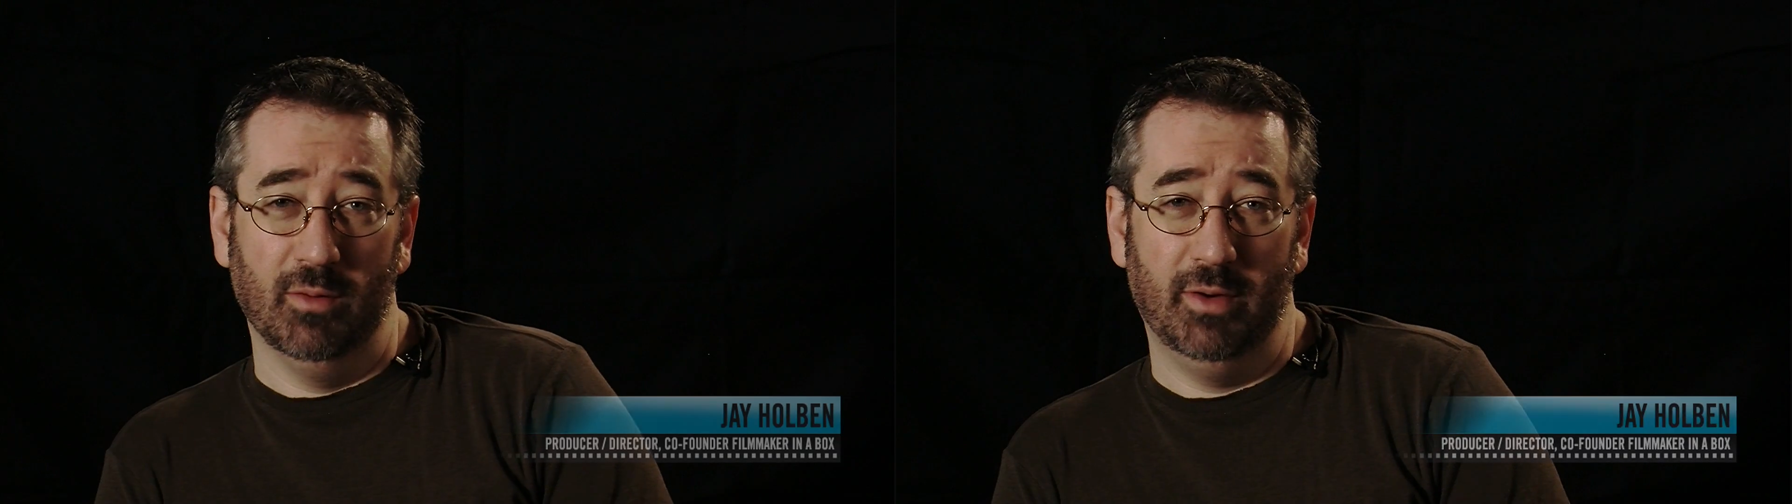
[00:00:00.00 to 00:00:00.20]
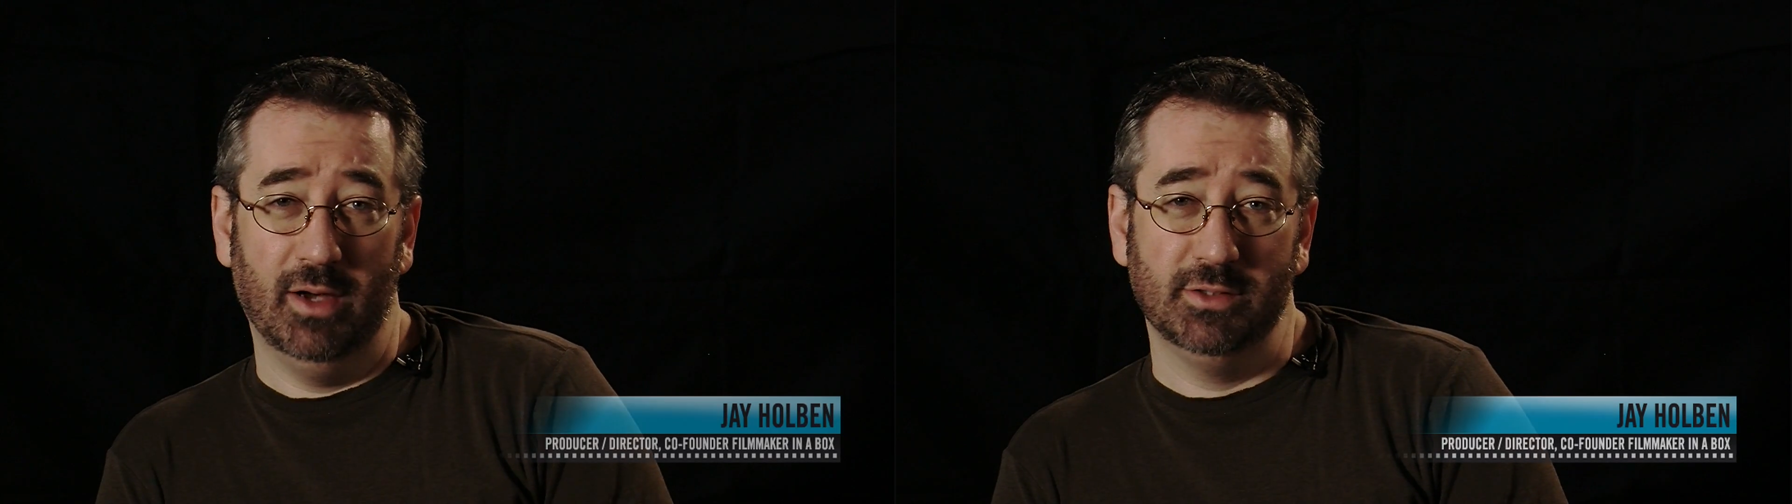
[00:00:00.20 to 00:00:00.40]
in
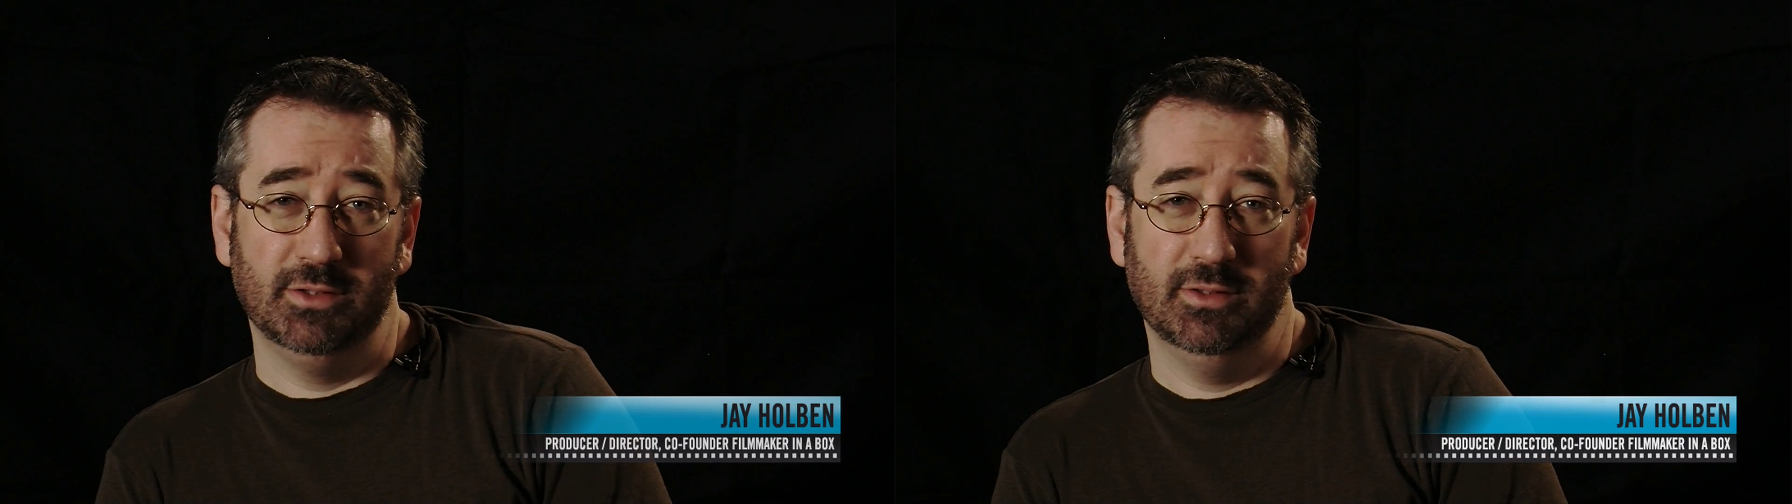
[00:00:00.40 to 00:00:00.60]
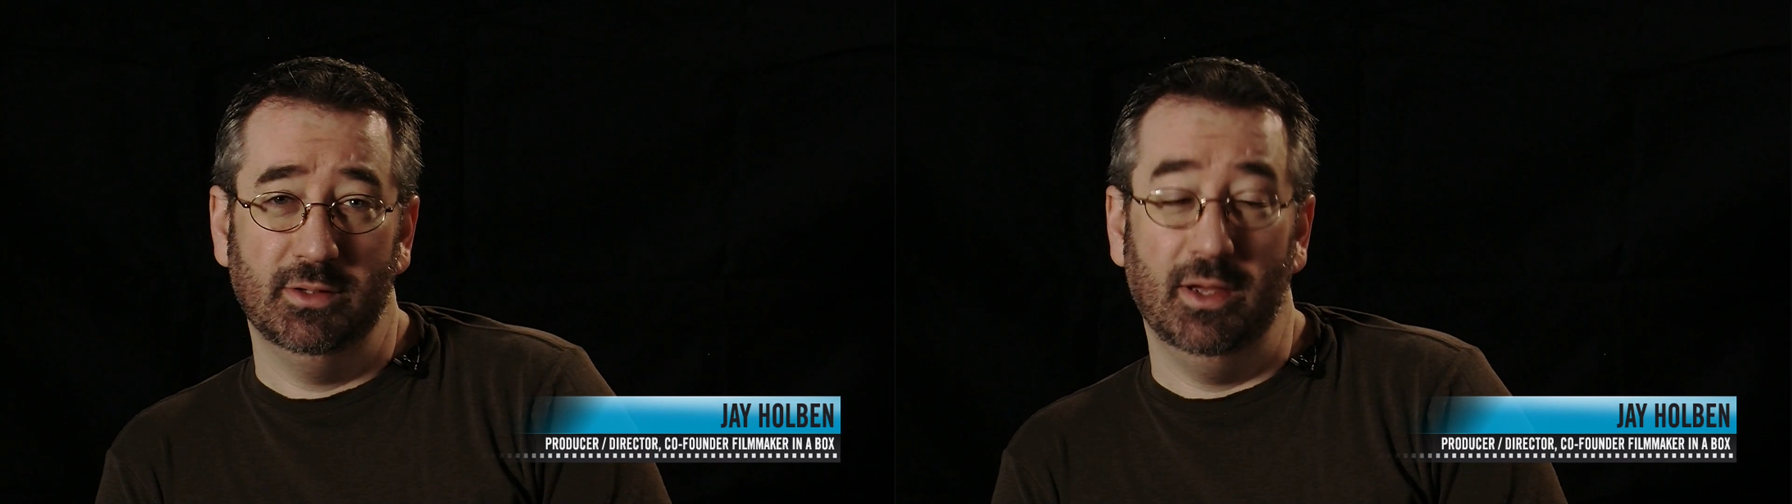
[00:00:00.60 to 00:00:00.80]
a
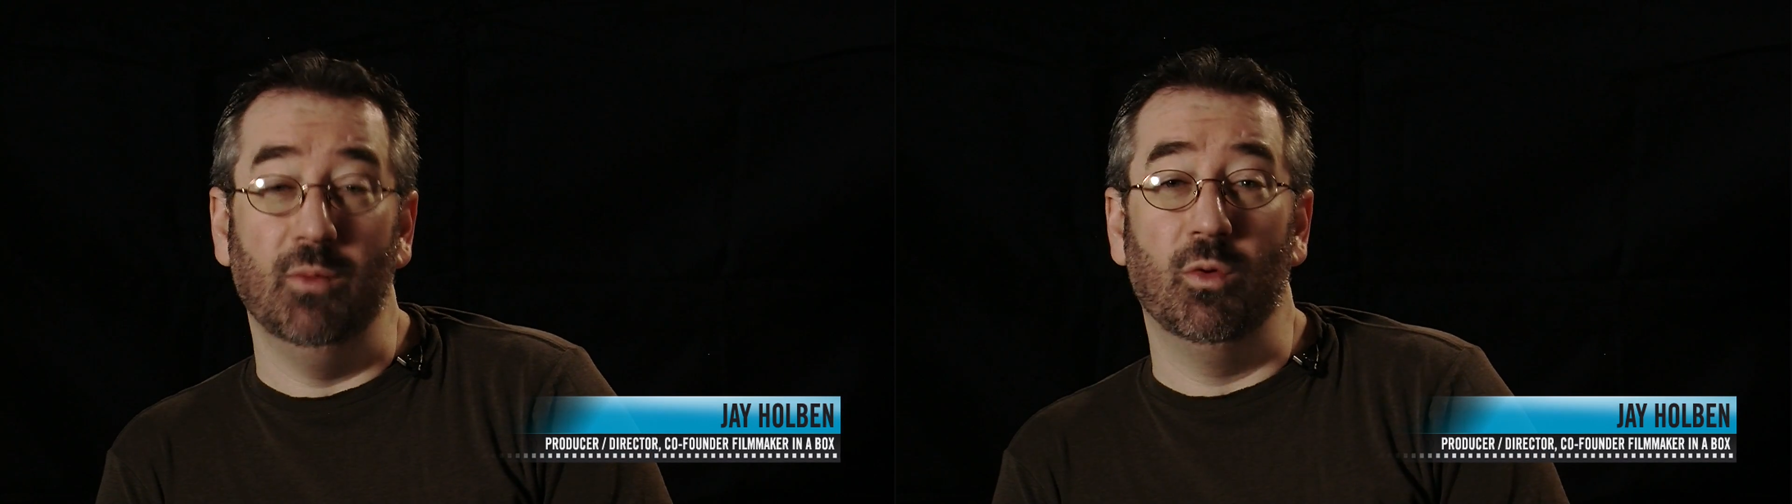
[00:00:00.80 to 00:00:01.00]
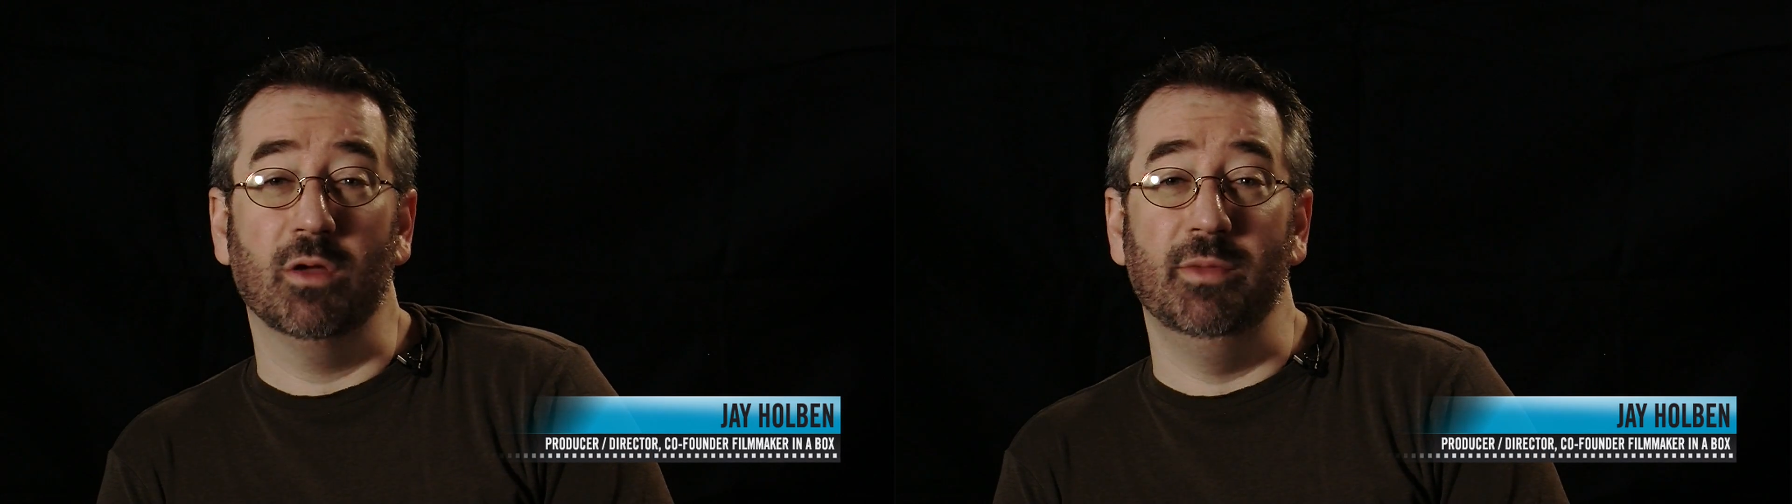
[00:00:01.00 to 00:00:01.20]
Box,
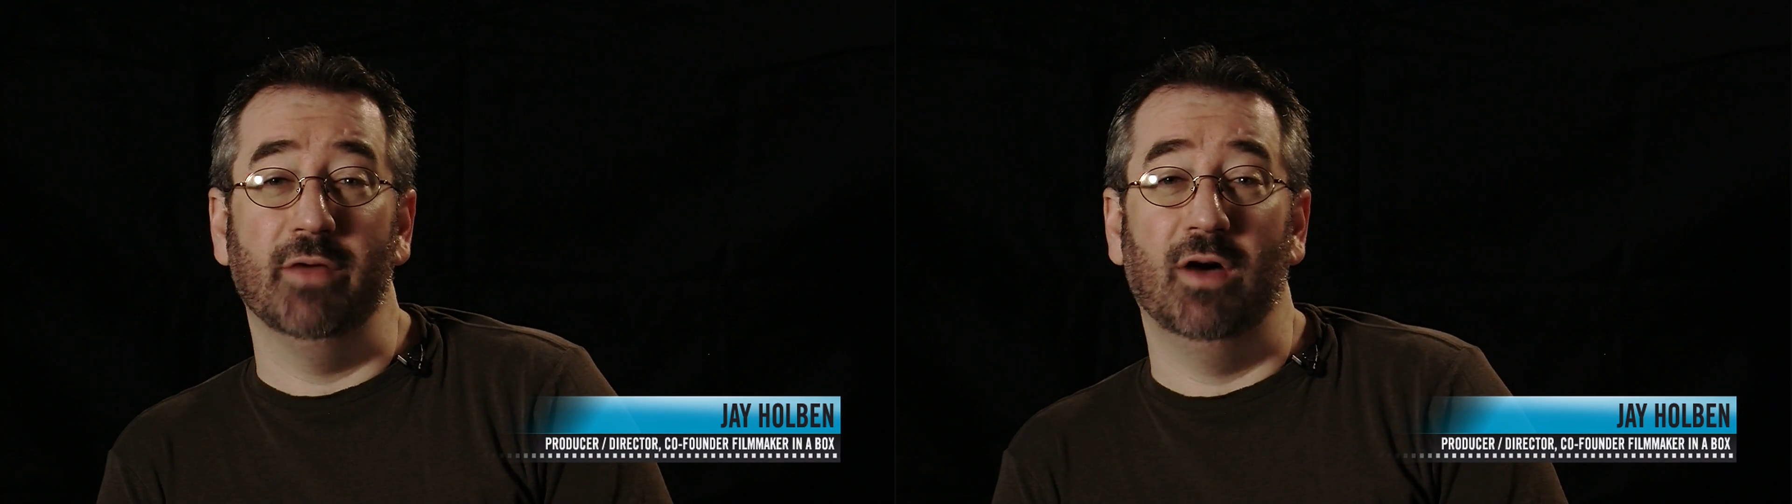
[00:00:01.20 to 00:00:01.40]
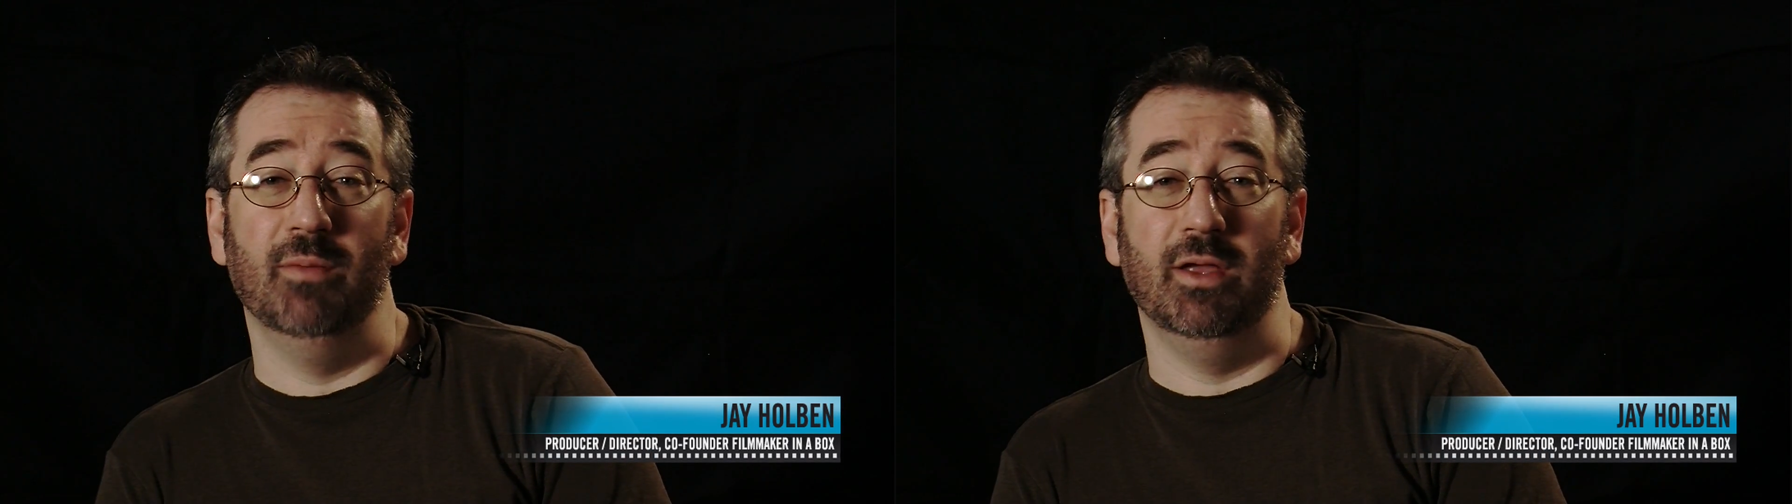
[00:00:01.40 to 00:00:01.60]
and welcome to
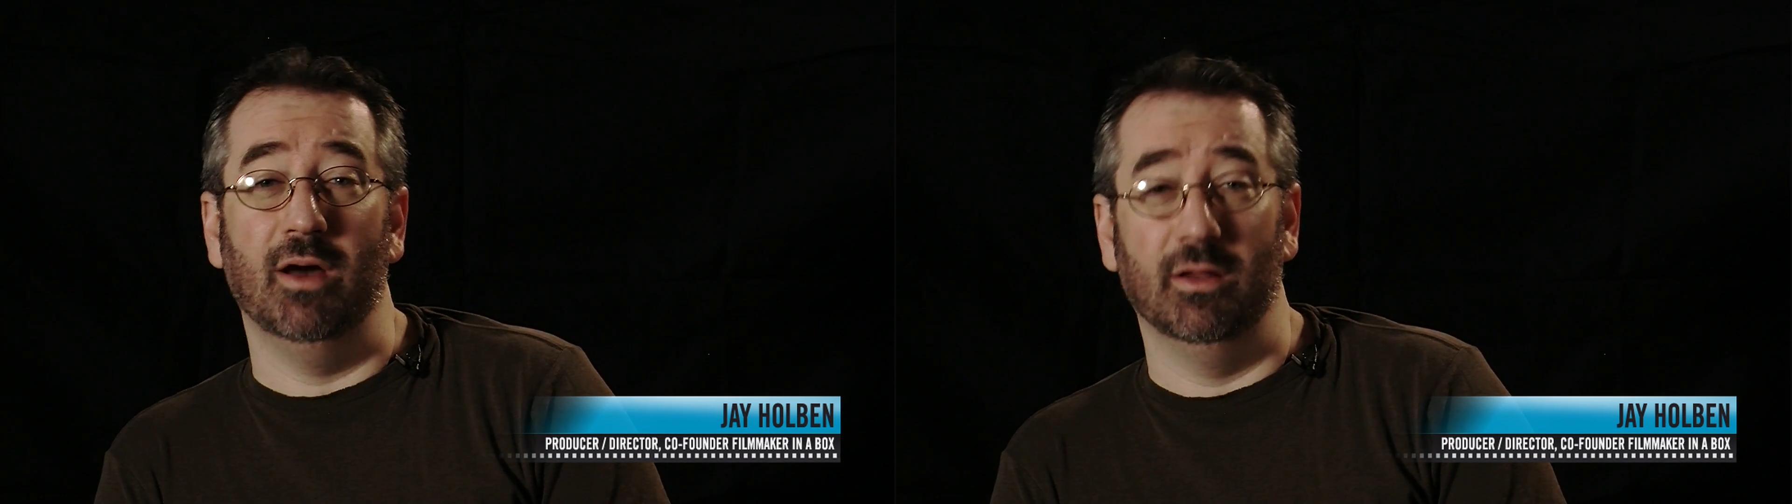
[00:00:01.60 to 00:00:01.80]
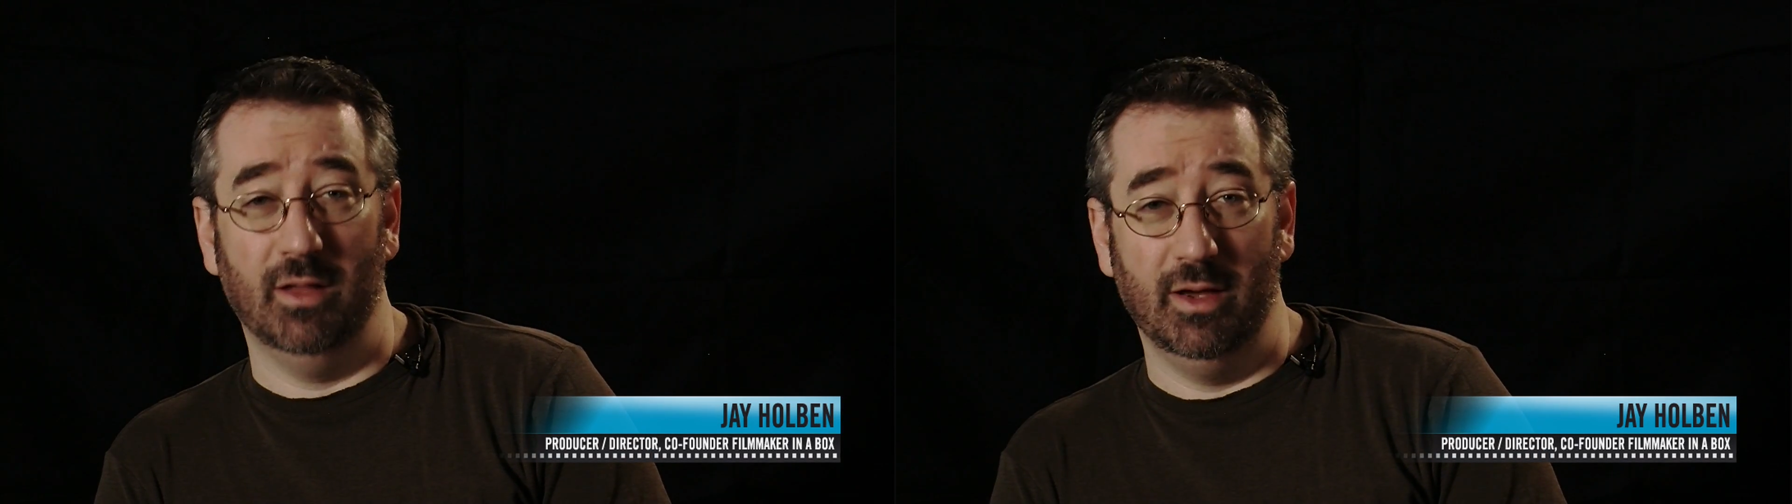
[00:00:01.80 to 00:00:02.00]
FIB
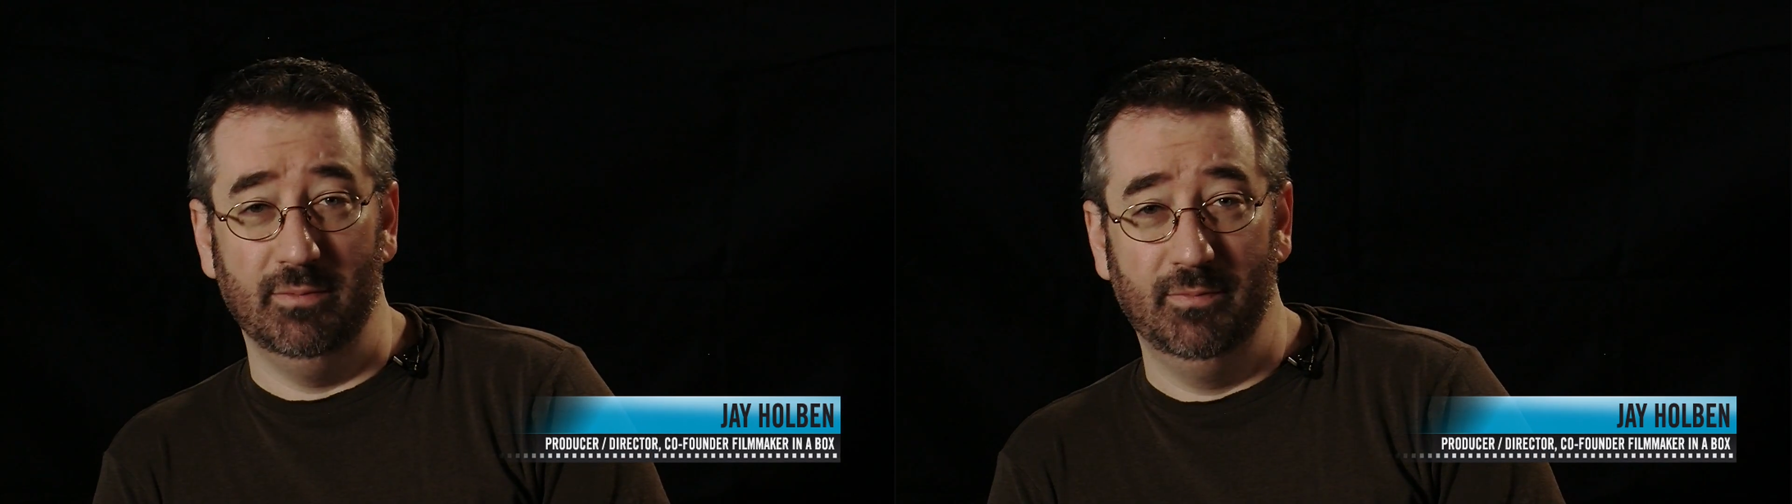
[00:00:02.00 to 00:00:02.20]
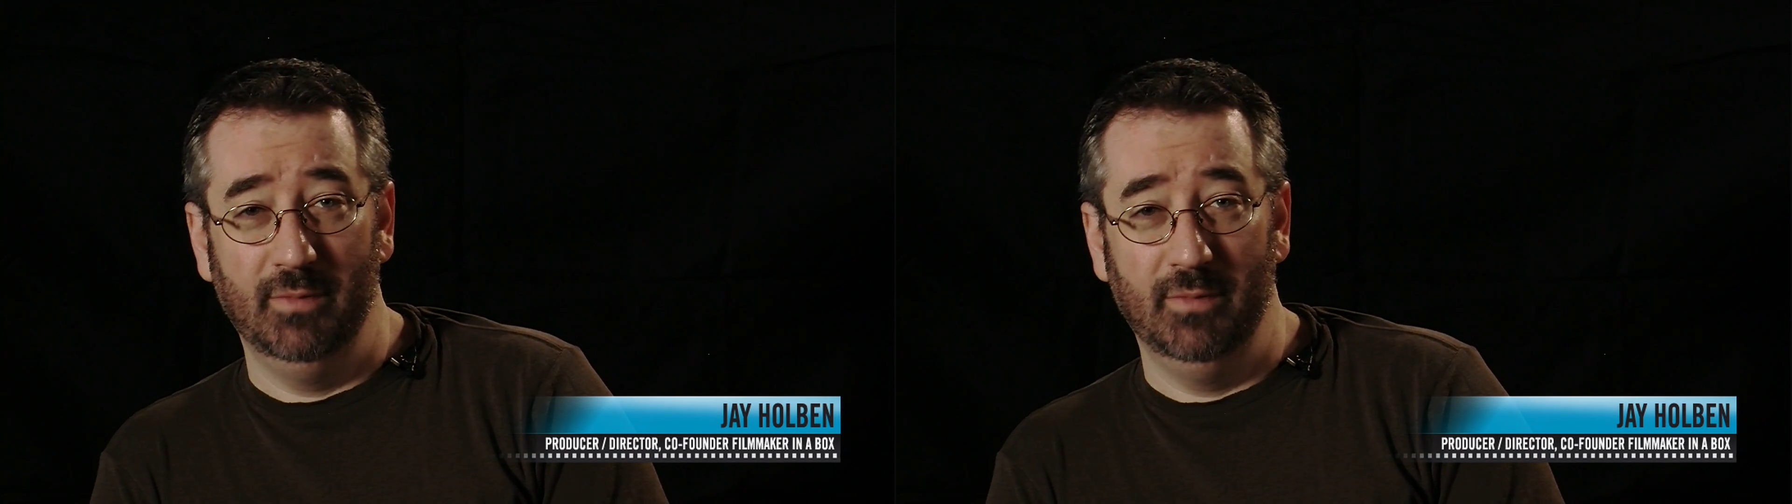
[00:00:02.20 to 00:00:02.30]
Online.